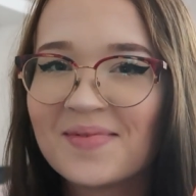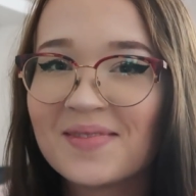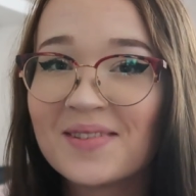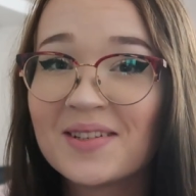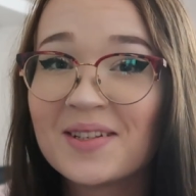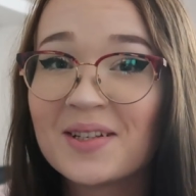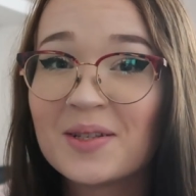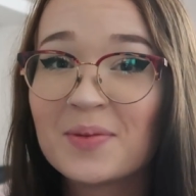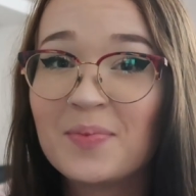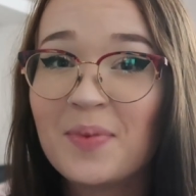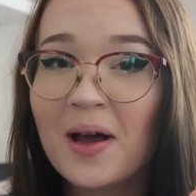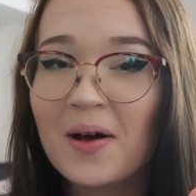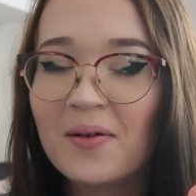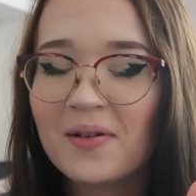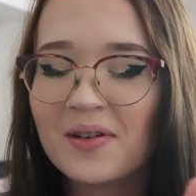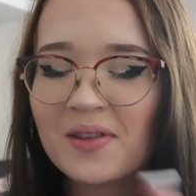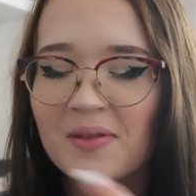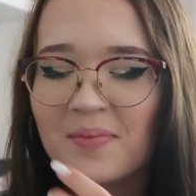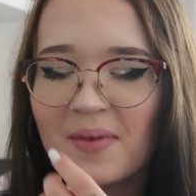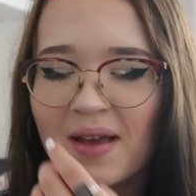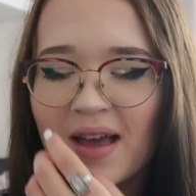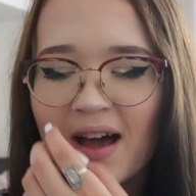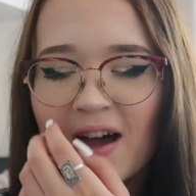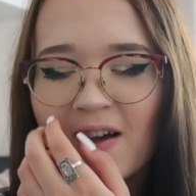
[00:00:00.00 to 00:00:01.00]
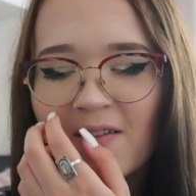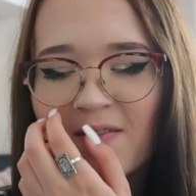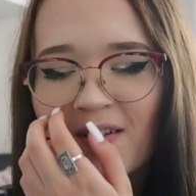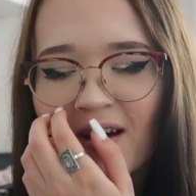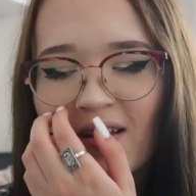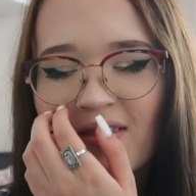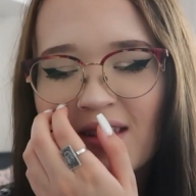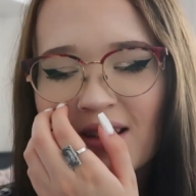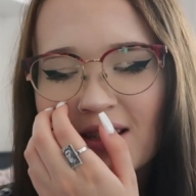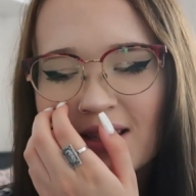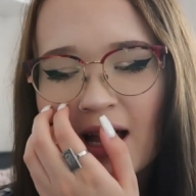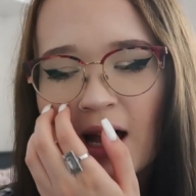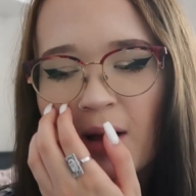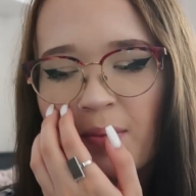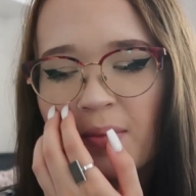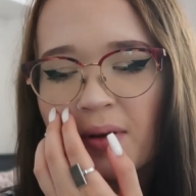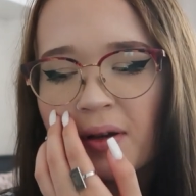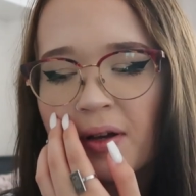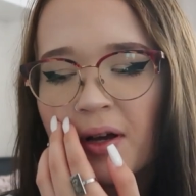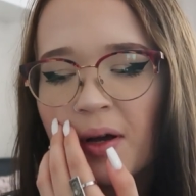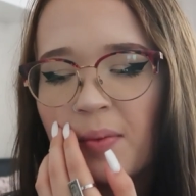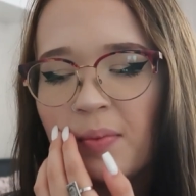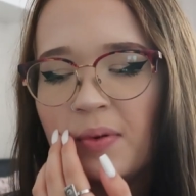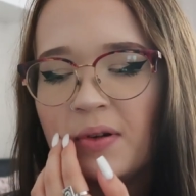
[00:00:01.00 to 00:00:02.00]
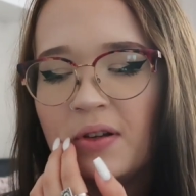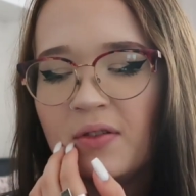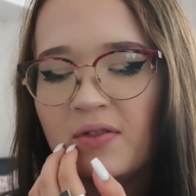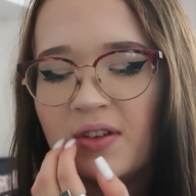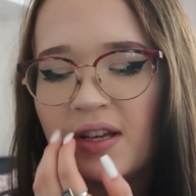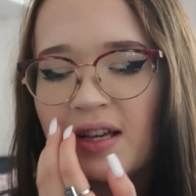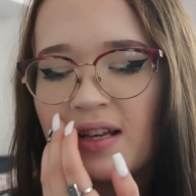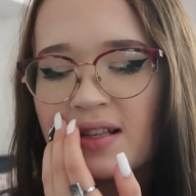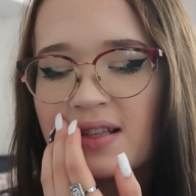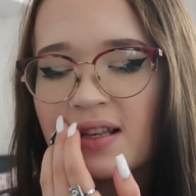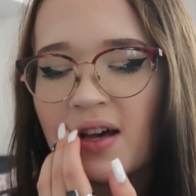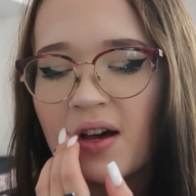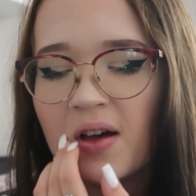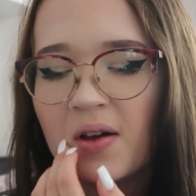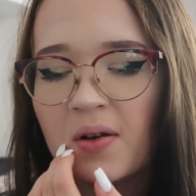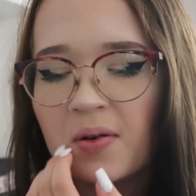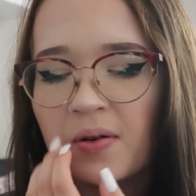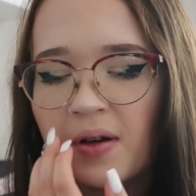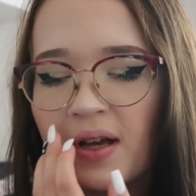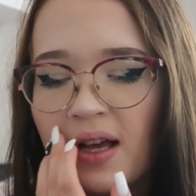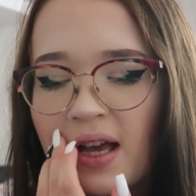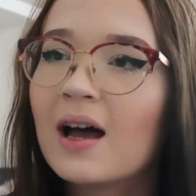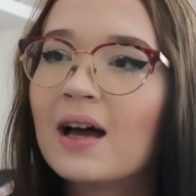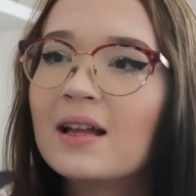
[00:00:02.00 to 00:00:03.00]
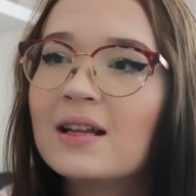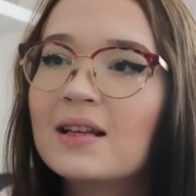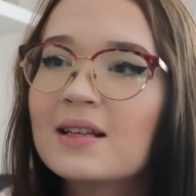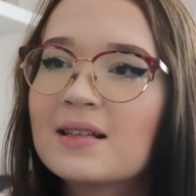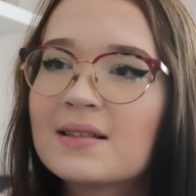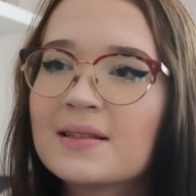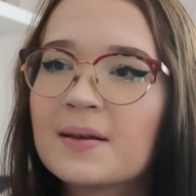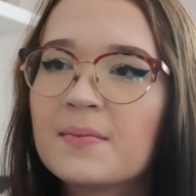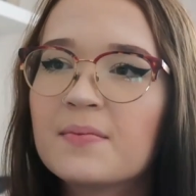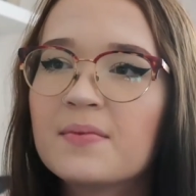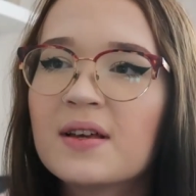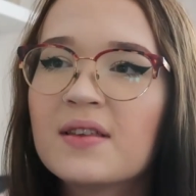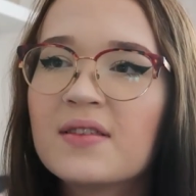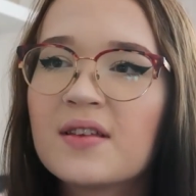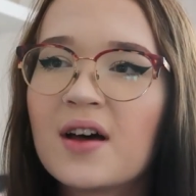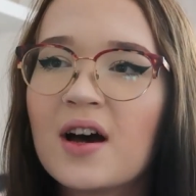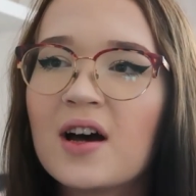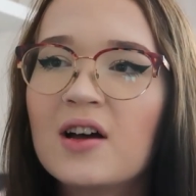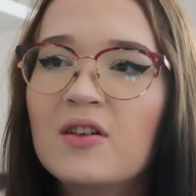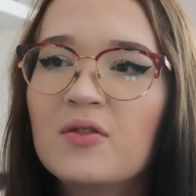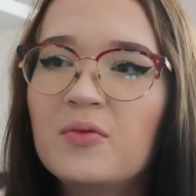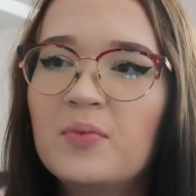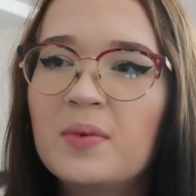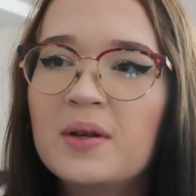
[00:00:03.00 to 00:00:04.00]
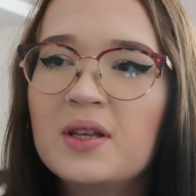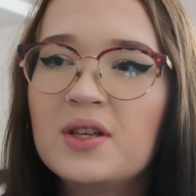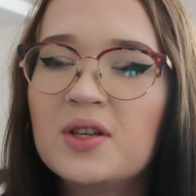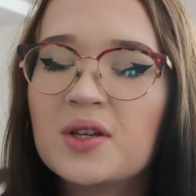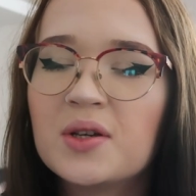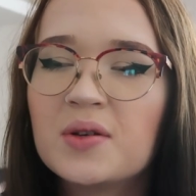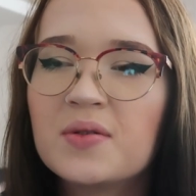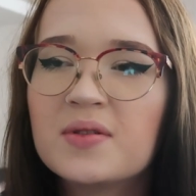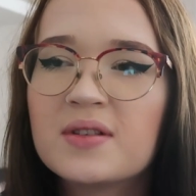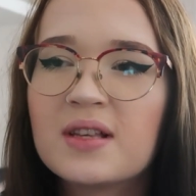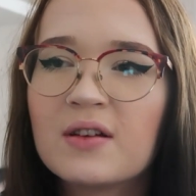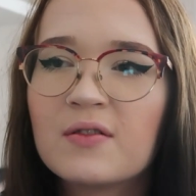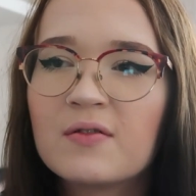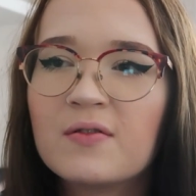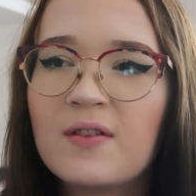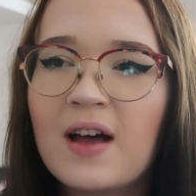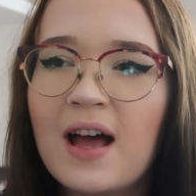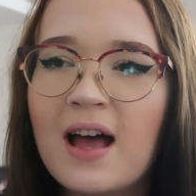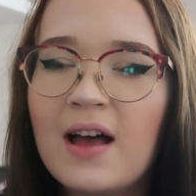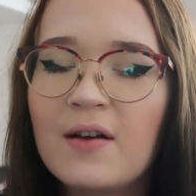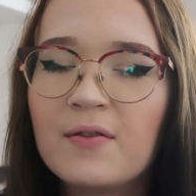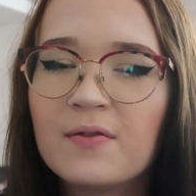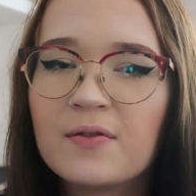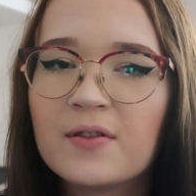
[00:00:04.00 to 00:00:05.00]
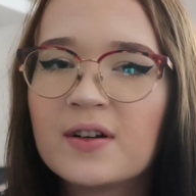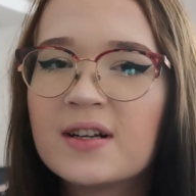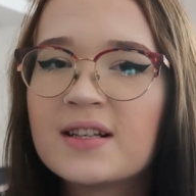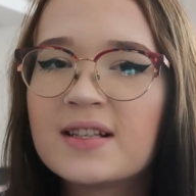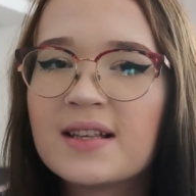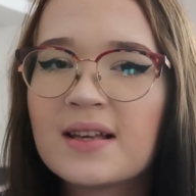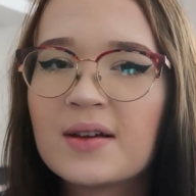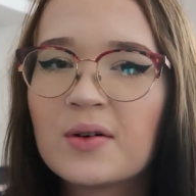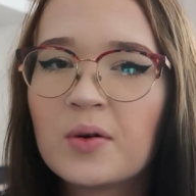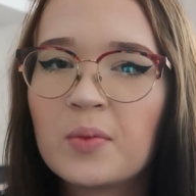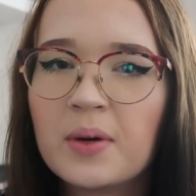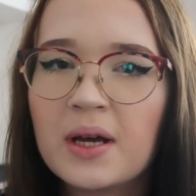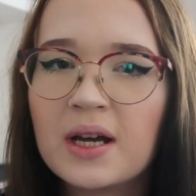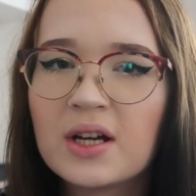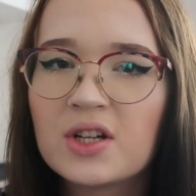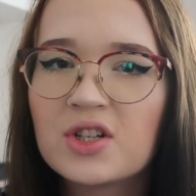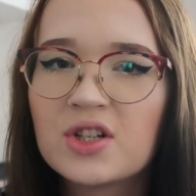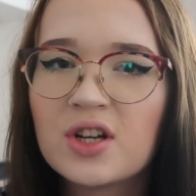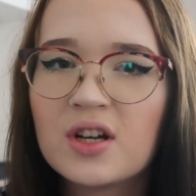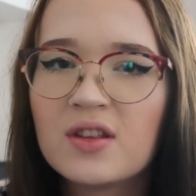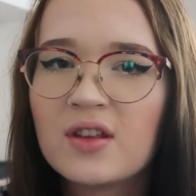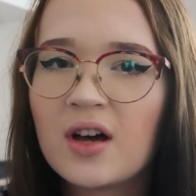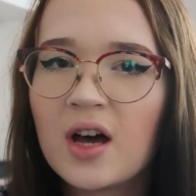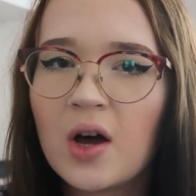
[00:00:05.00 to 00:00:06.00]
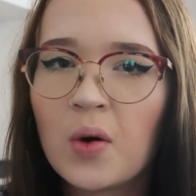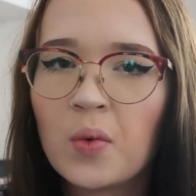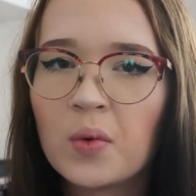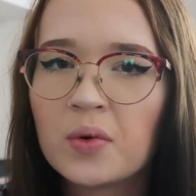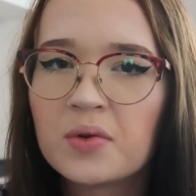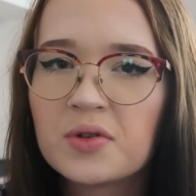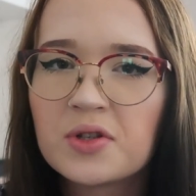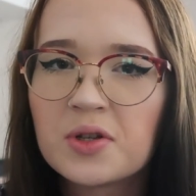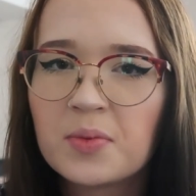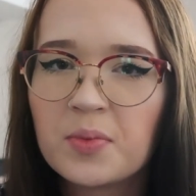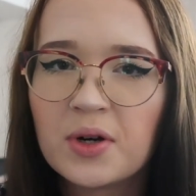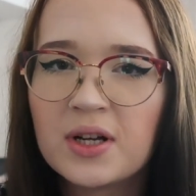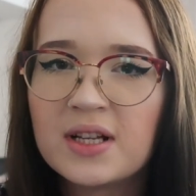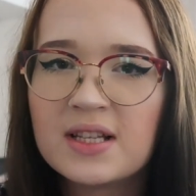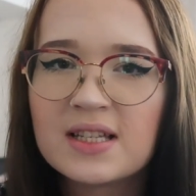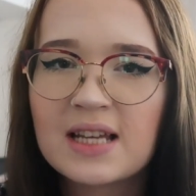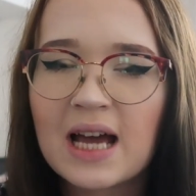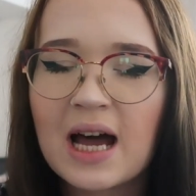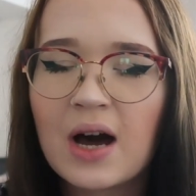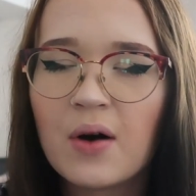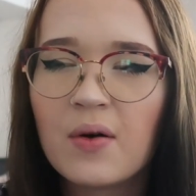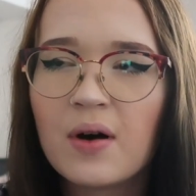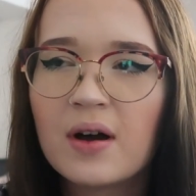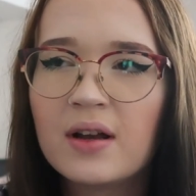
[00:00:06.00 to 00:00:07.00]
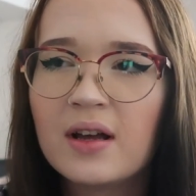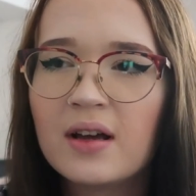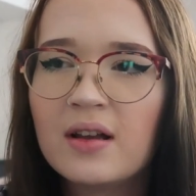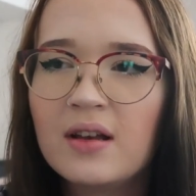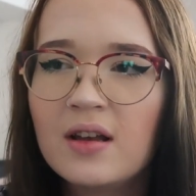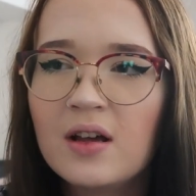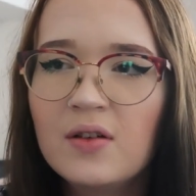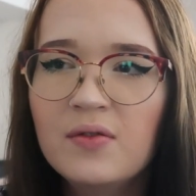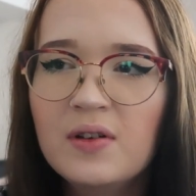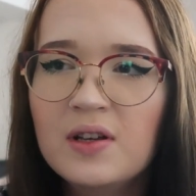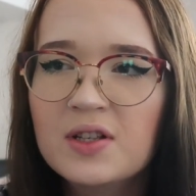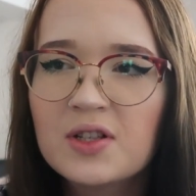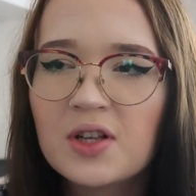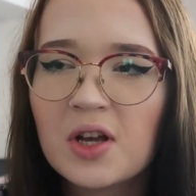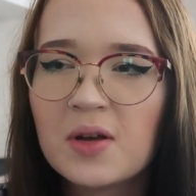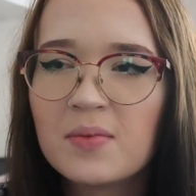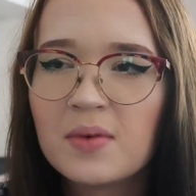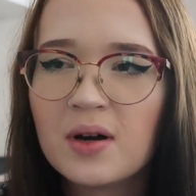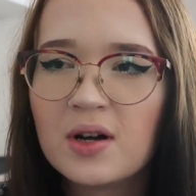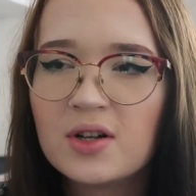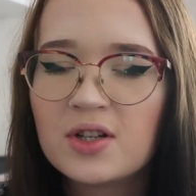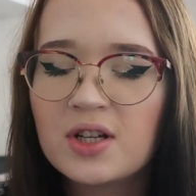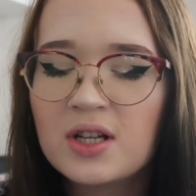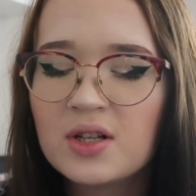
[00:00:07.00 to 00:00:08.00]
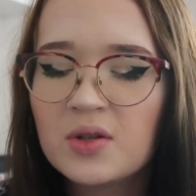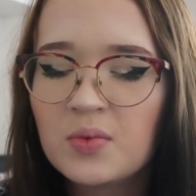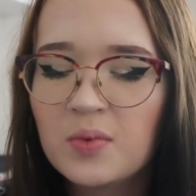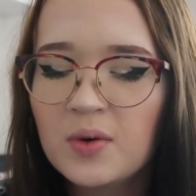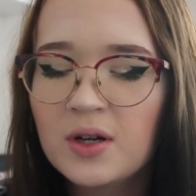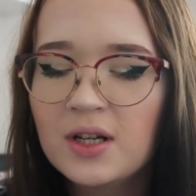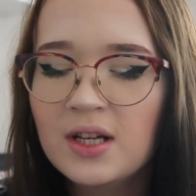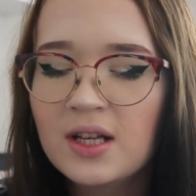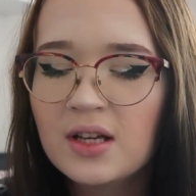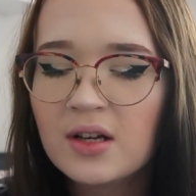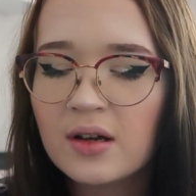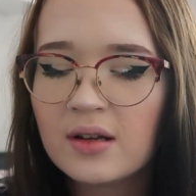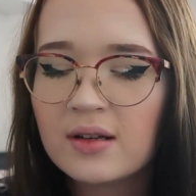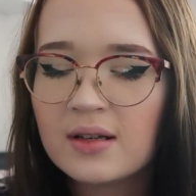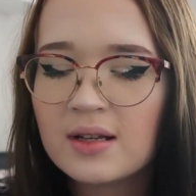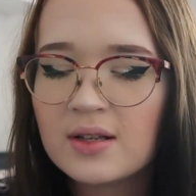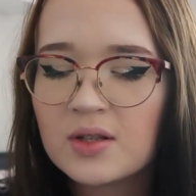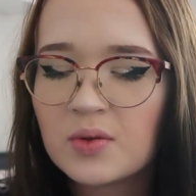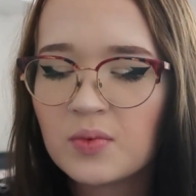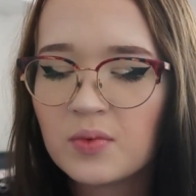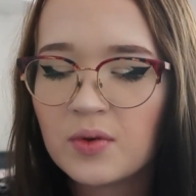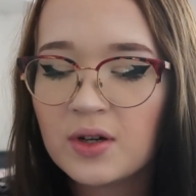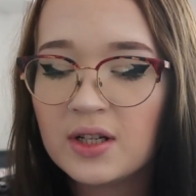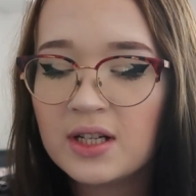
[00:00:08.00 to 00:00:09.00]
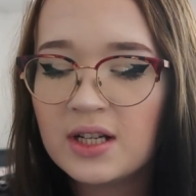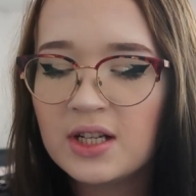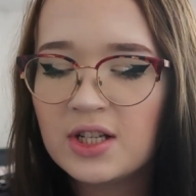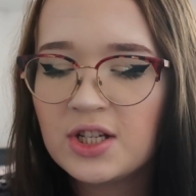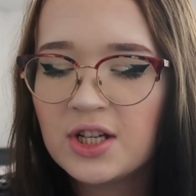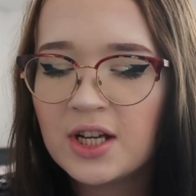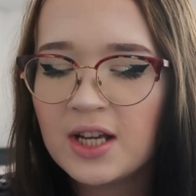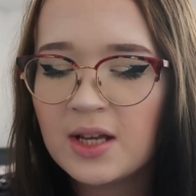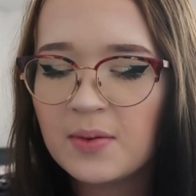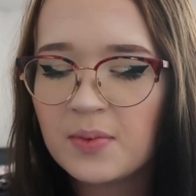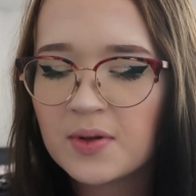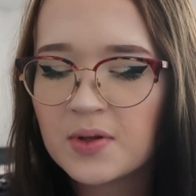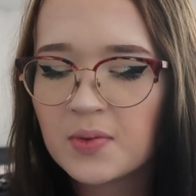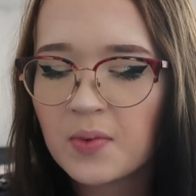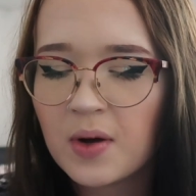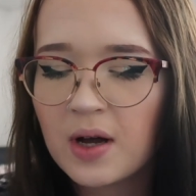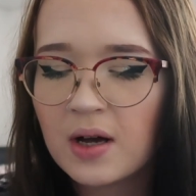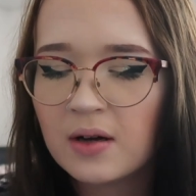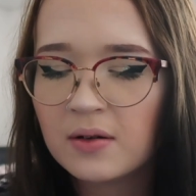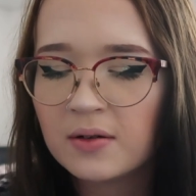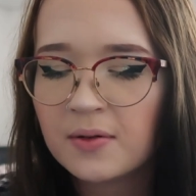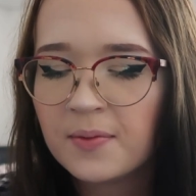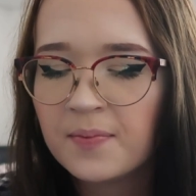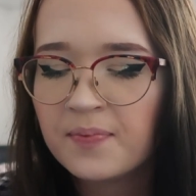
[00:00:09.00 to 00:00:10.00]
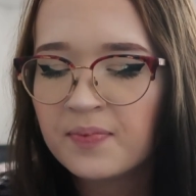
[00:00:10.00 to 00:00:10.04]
Just bear with me. I found this app a couple of years ago and it's something that I've been using for every single picture that I want to print out, and I love it so much. It's really good and it's really cheap as well.